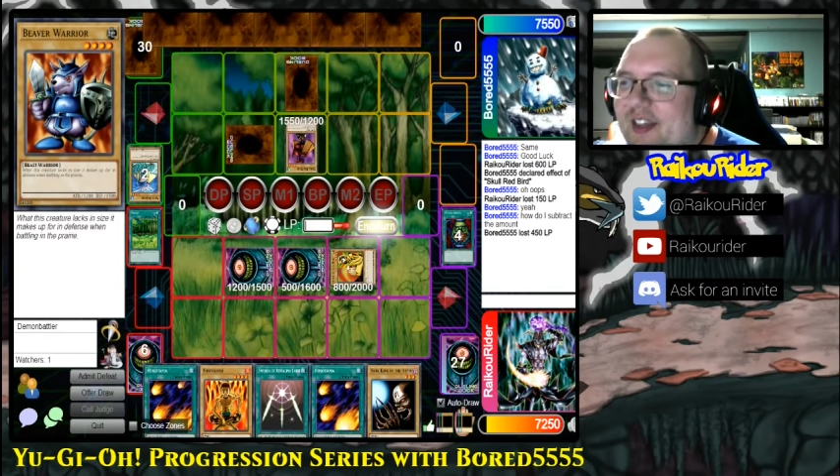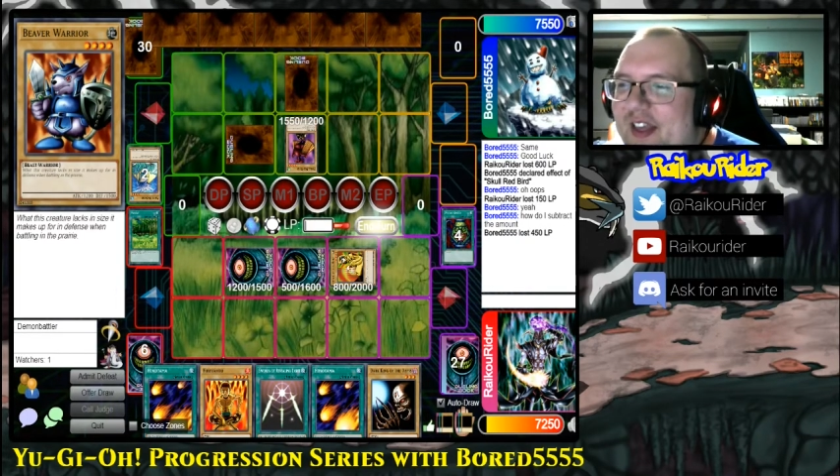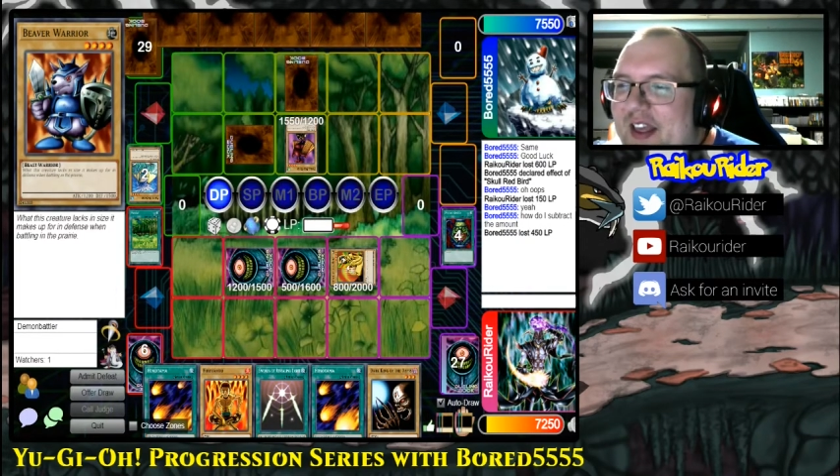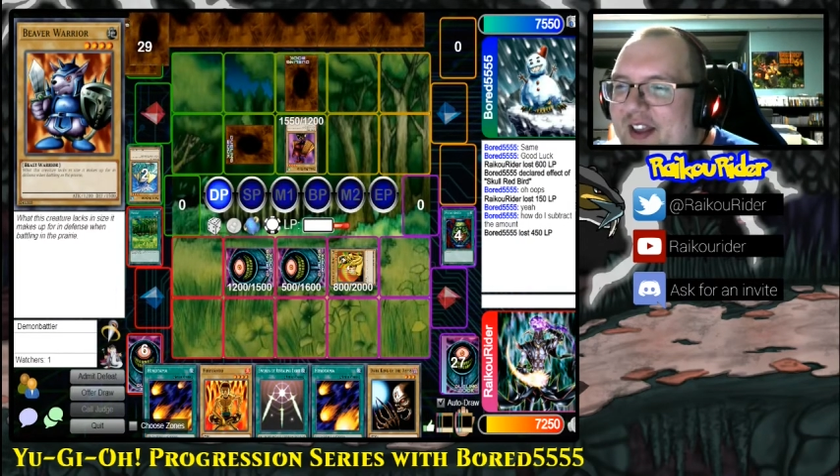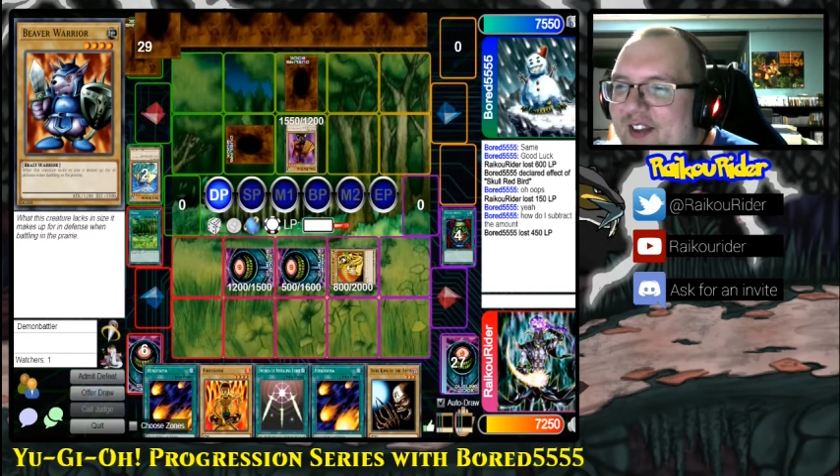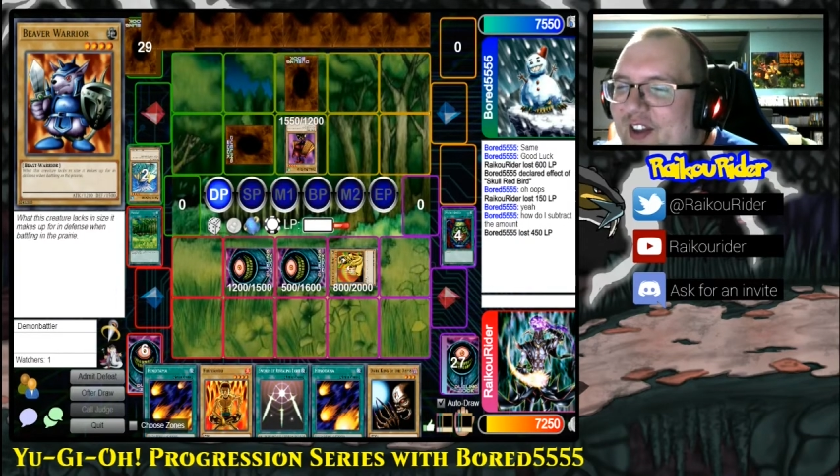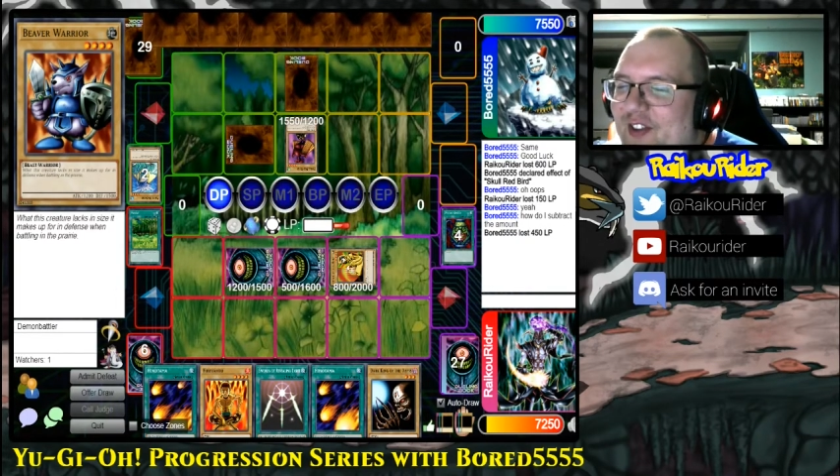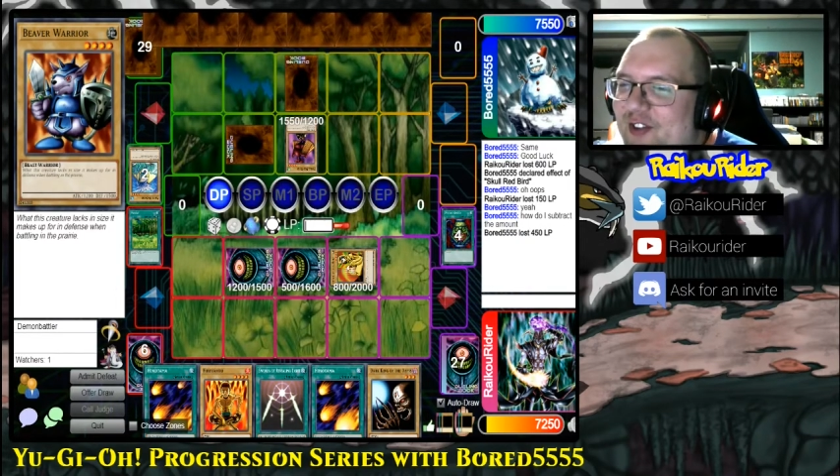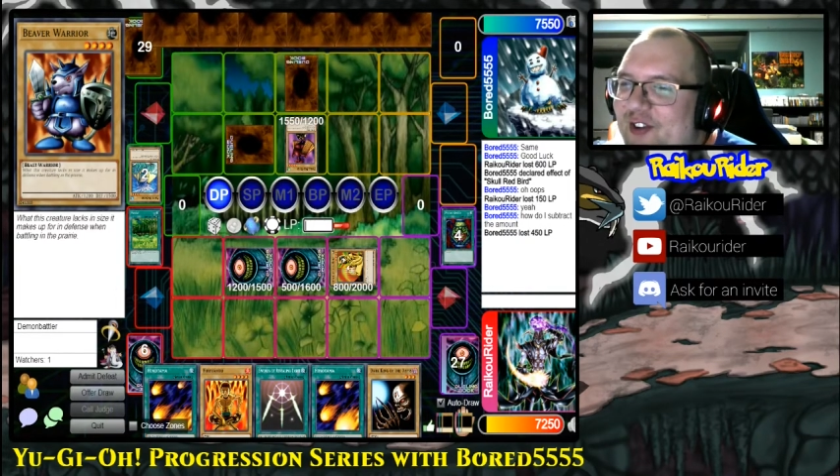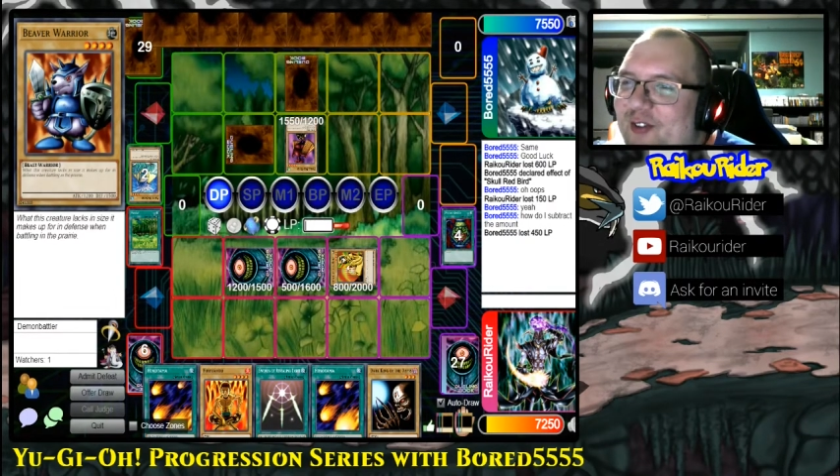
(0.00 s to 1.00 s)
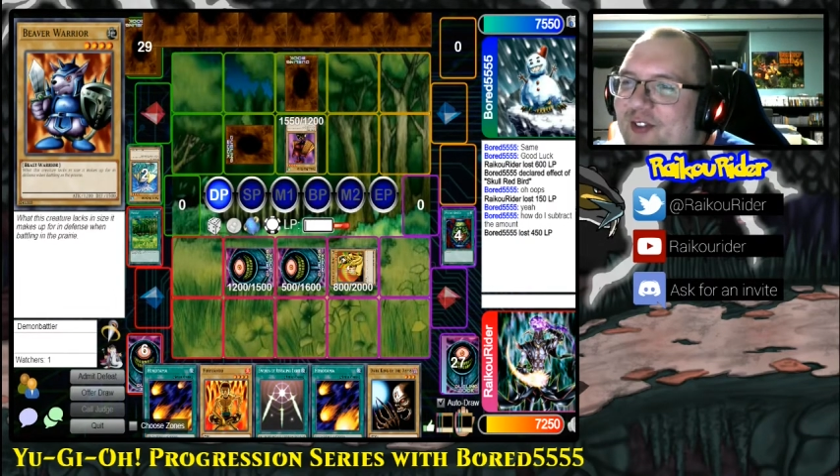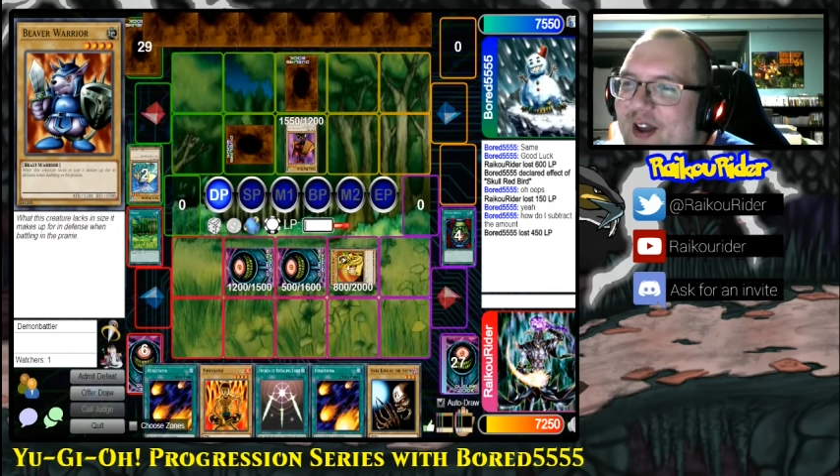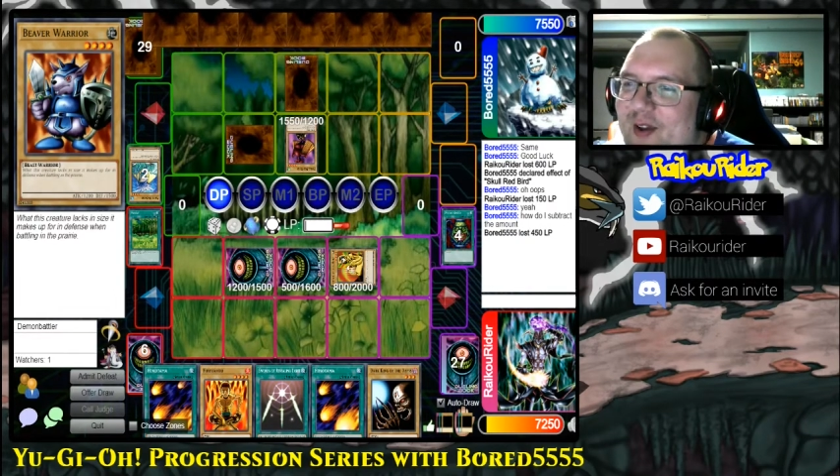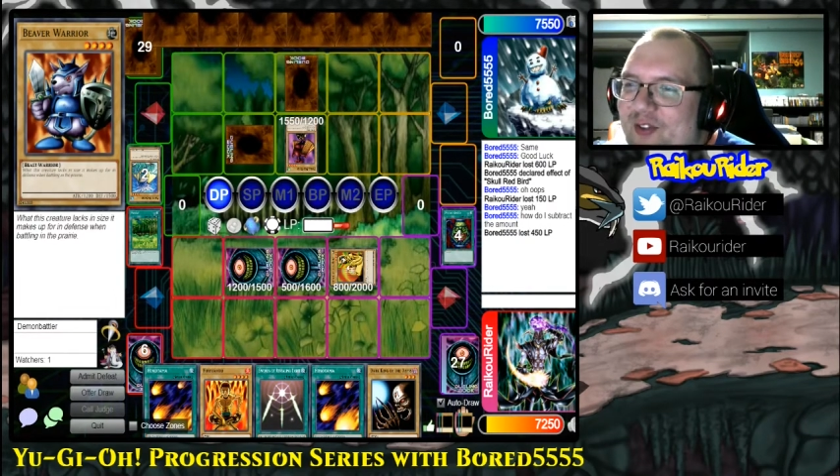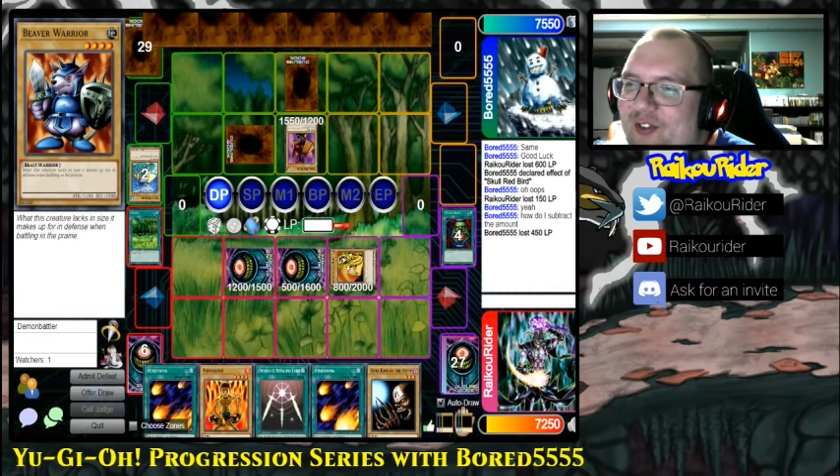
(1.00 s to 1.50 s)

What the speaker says: Because as it turns out,